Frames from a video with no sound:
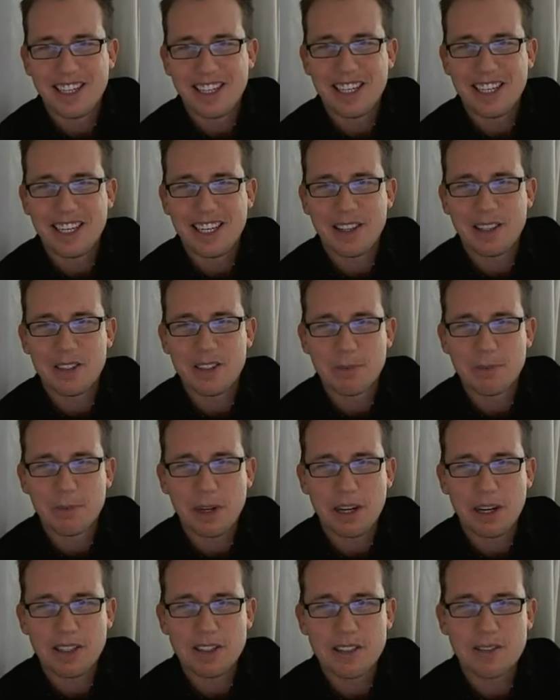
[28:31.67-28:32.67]
Yeah, there's some
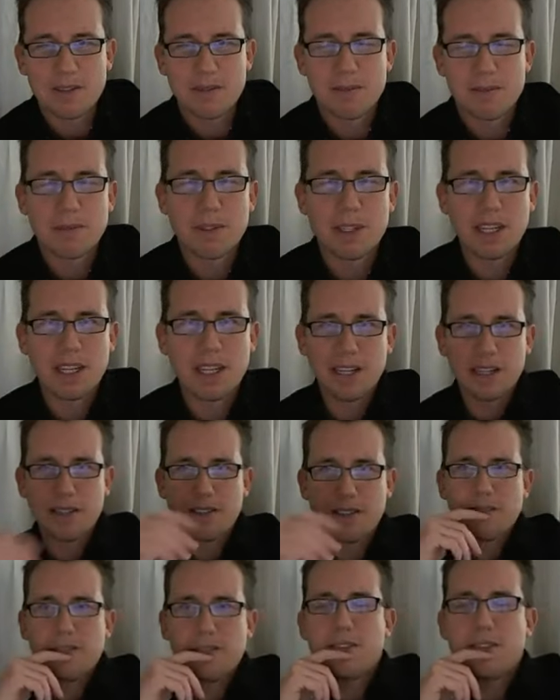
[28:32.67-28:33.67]
awesome
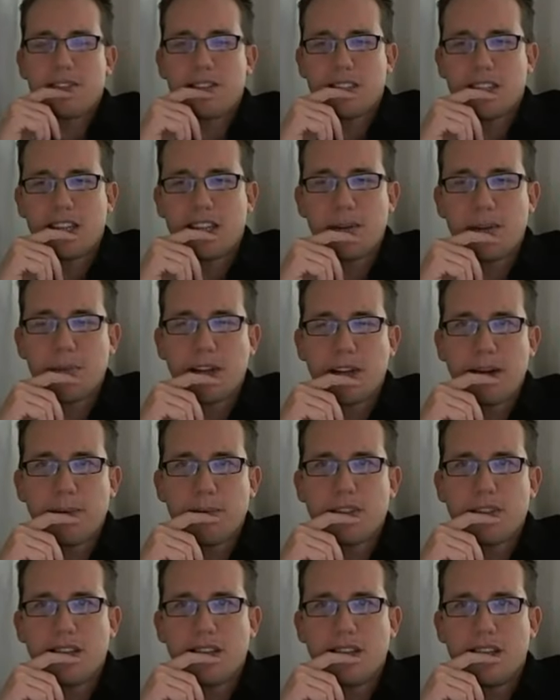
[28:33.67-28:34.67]
time
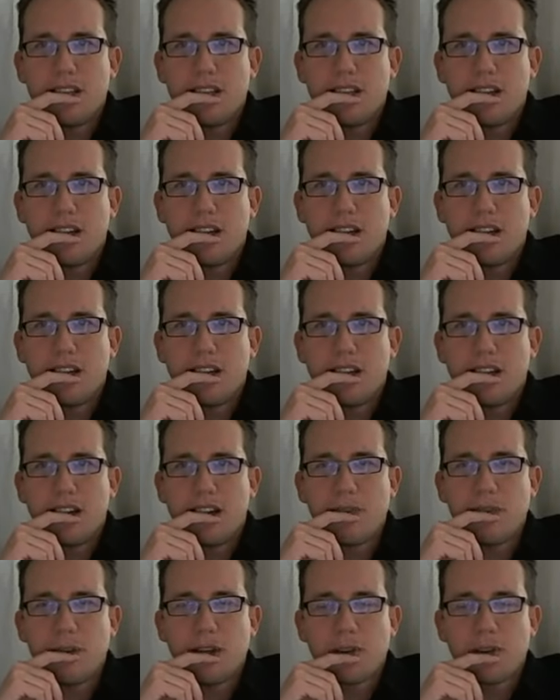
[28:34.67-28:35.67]
lapse in there.
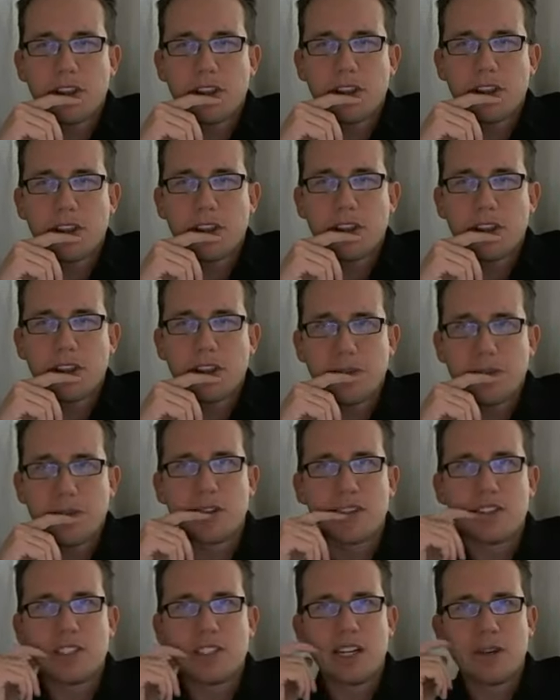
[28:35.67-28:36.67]
Have you ever thought
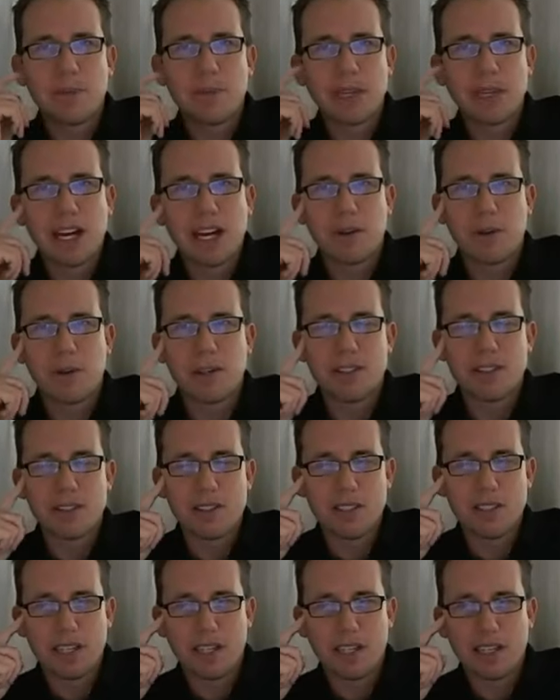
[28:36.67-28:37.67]
about, you know, because Jeremy
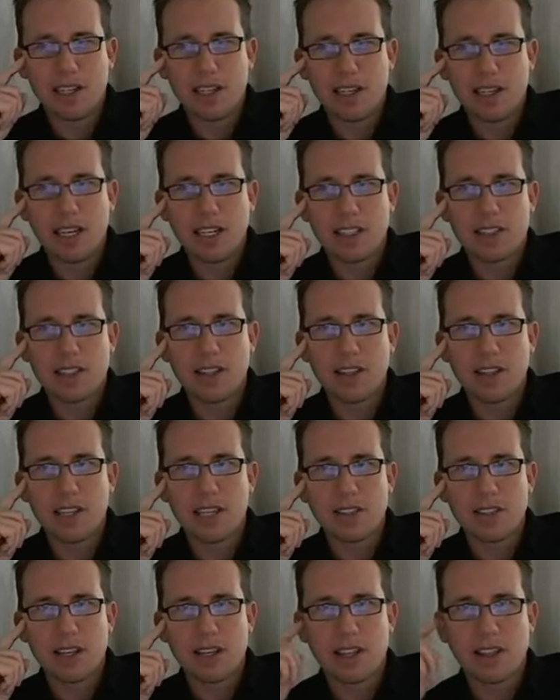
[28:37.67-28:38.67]
Cowart
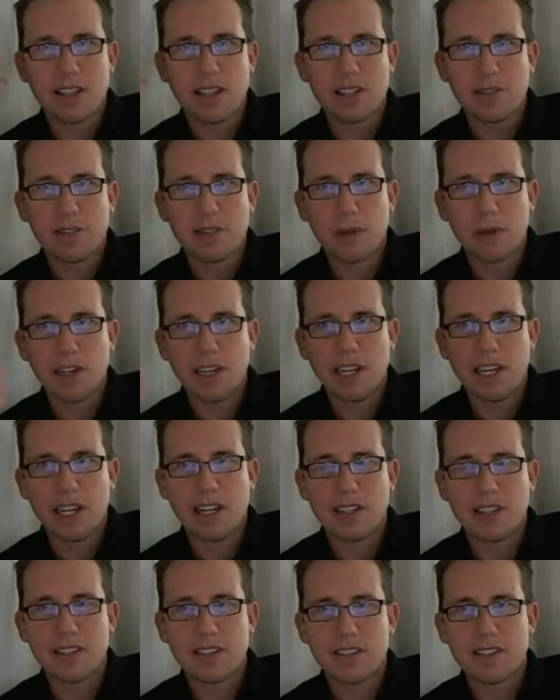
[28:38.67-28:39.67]
has done things like
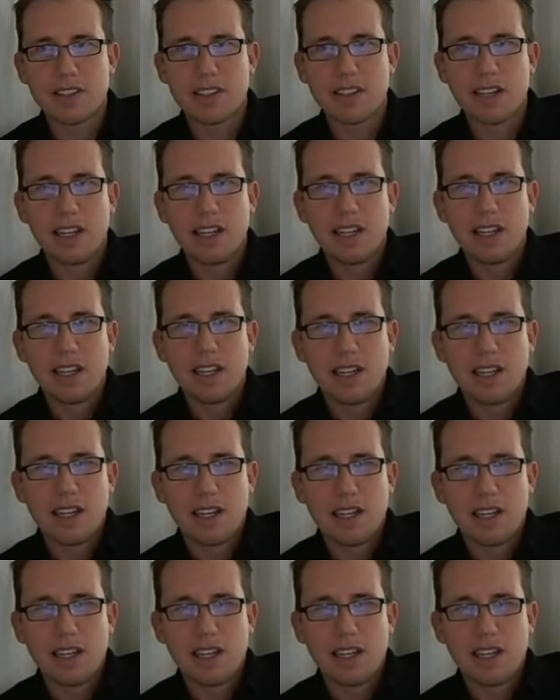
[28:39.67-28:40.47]
this where he does